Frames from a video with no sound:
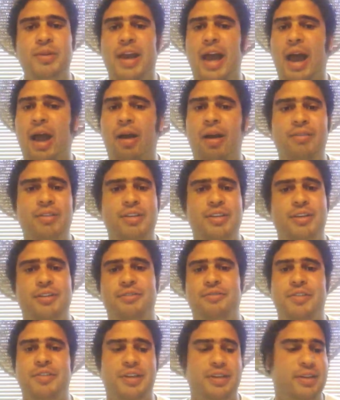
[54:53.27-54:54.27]
and however
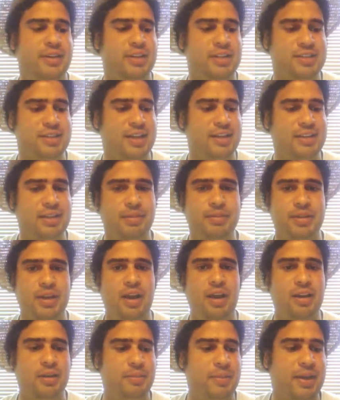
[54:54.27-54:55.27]
they're feeling, just let them
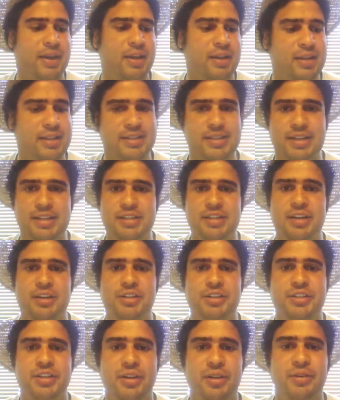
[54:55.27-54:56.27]
talk, man. It's
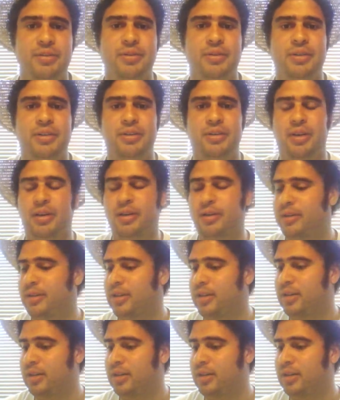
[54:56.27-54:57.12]
their show, you know.